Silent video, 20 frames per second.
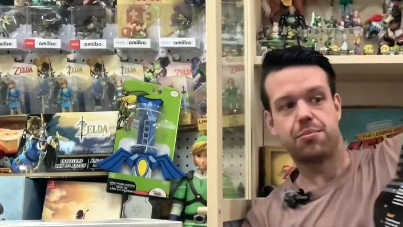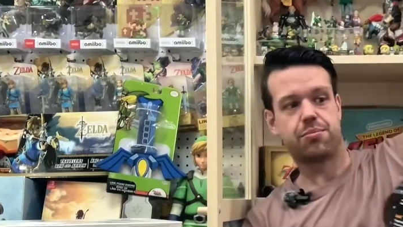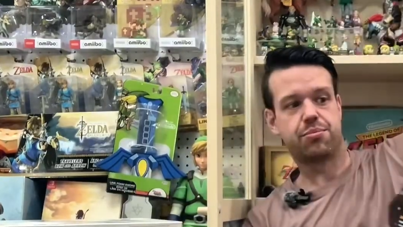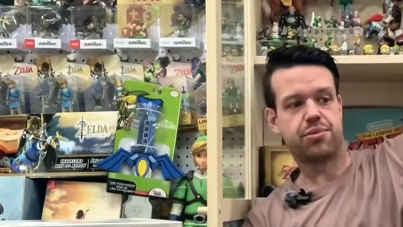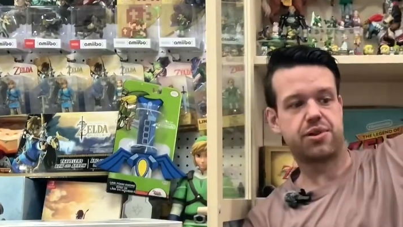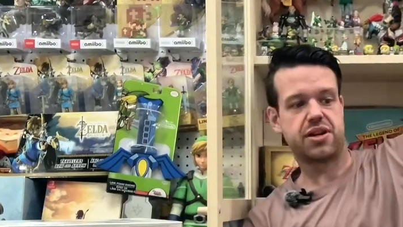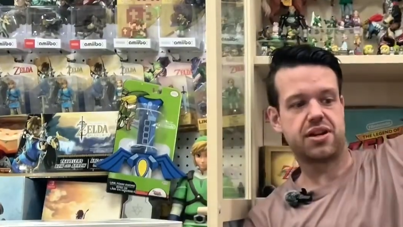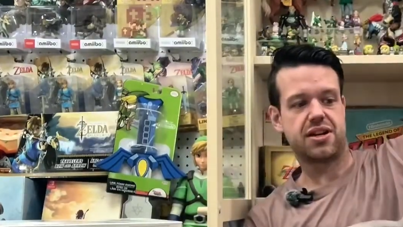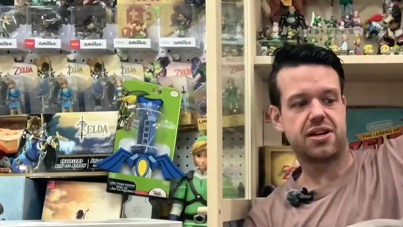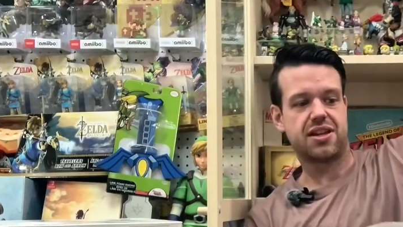
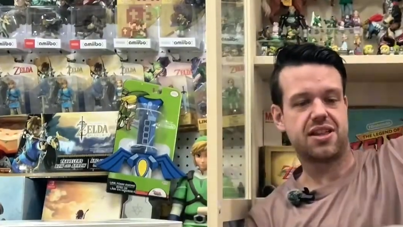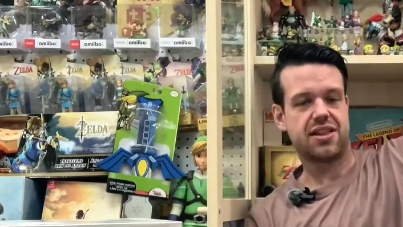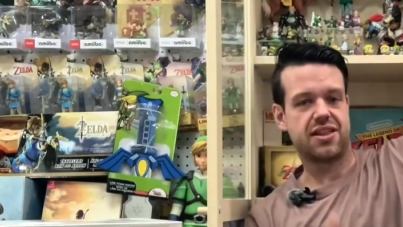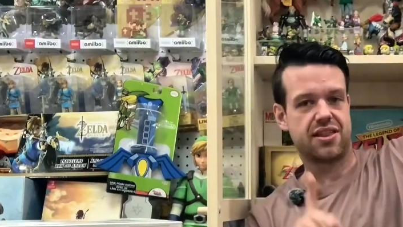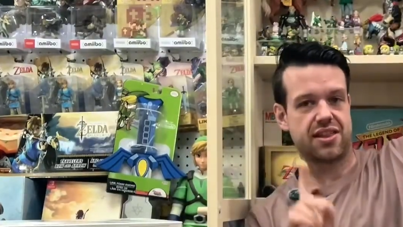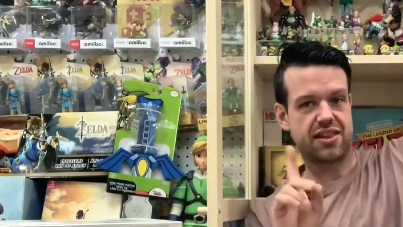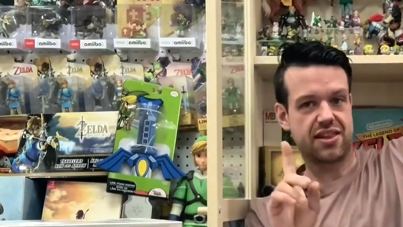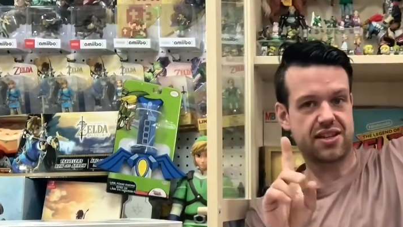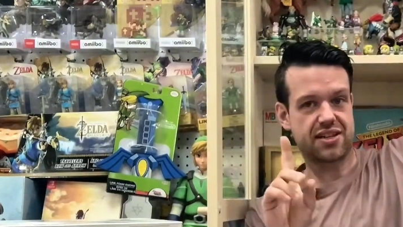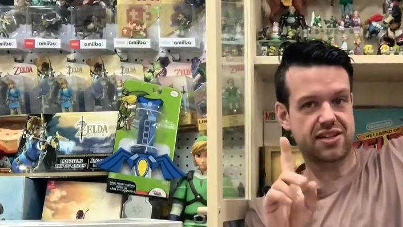But
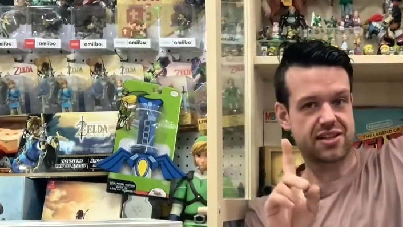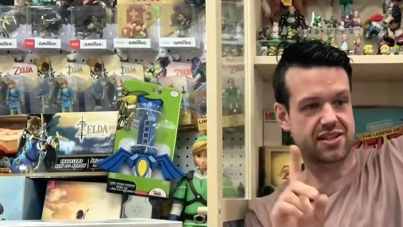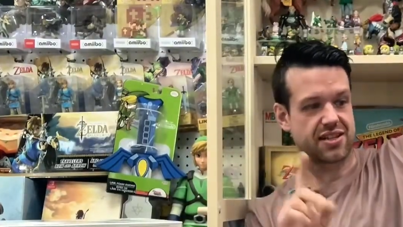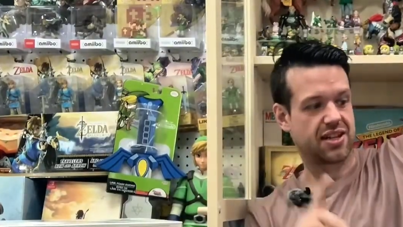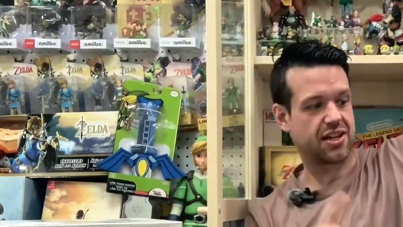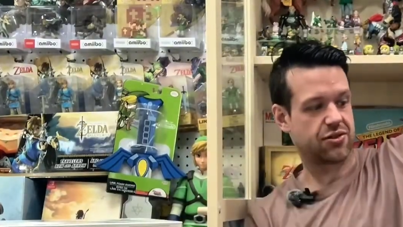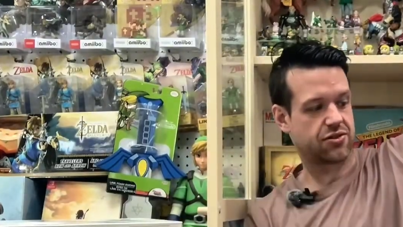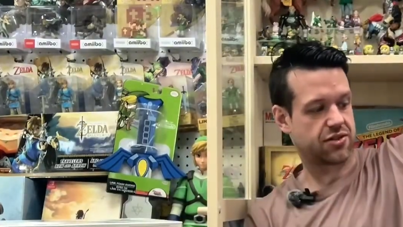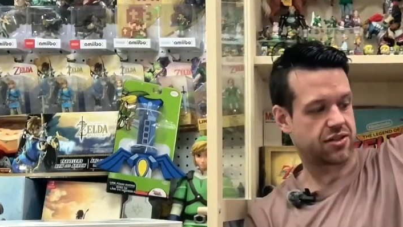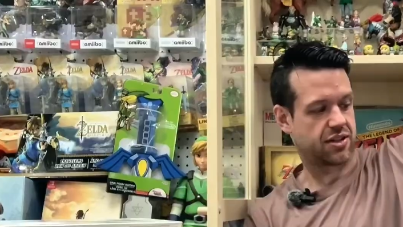this is the
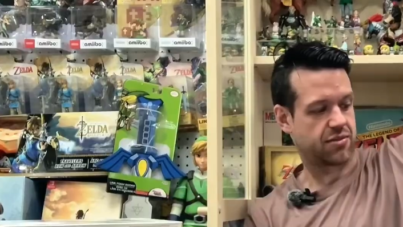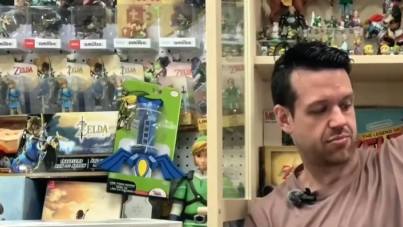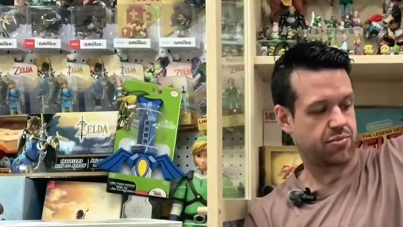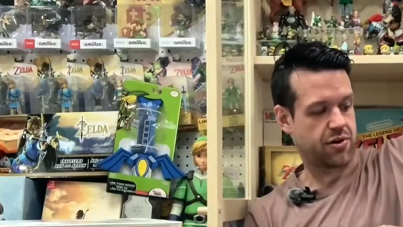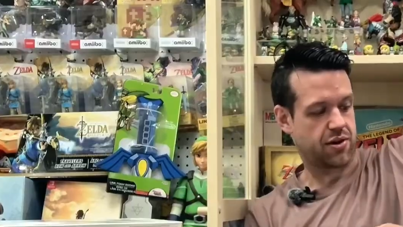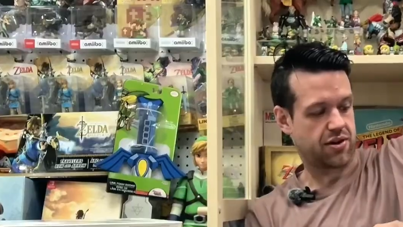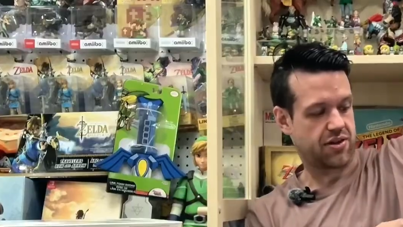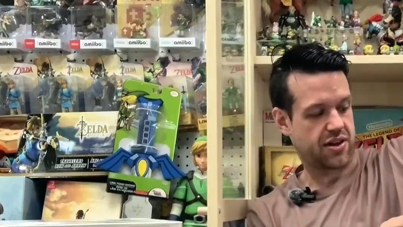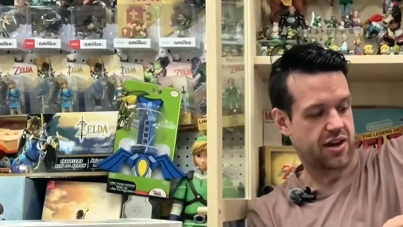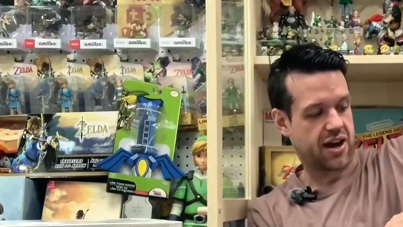interesting
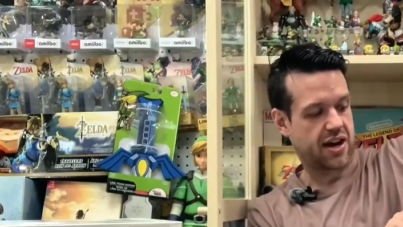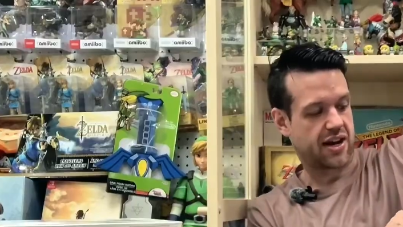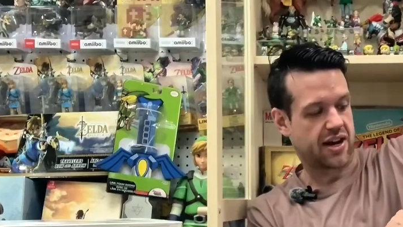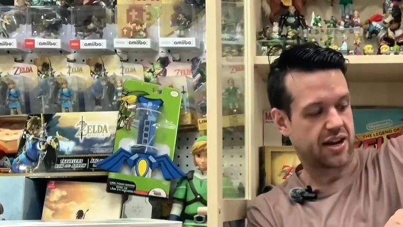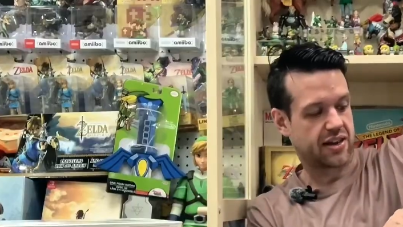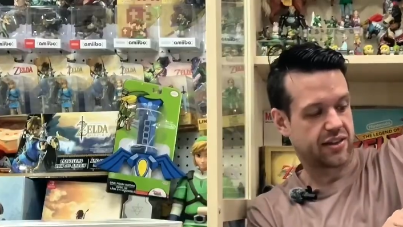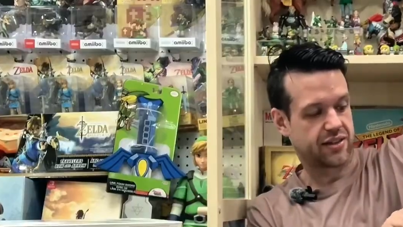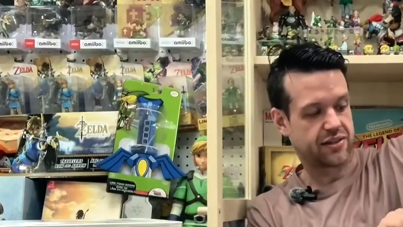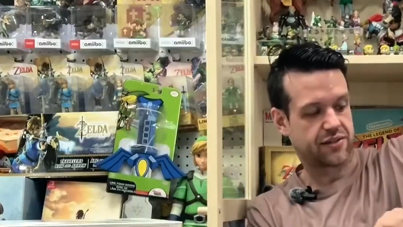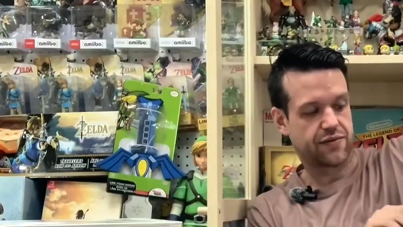part that I
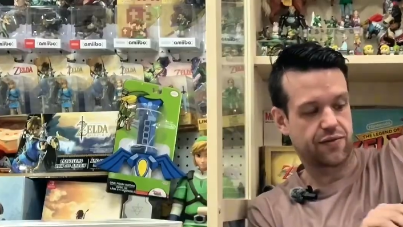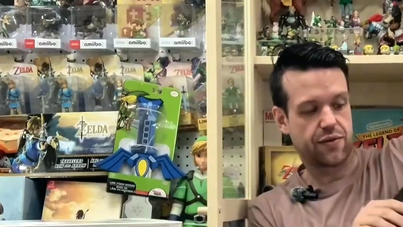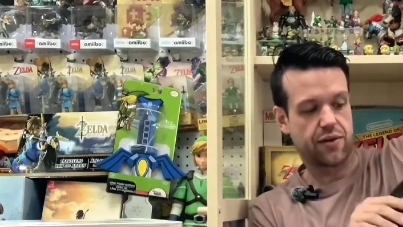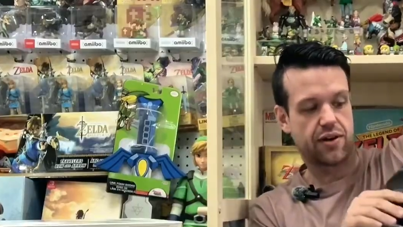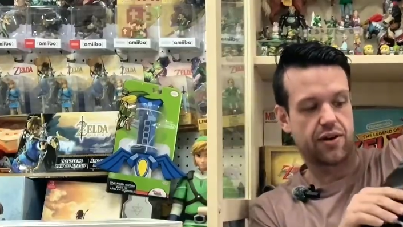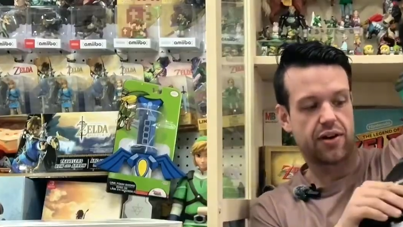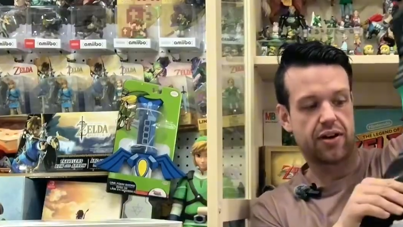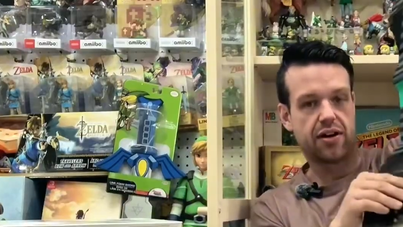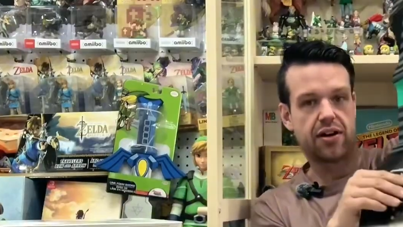got this for.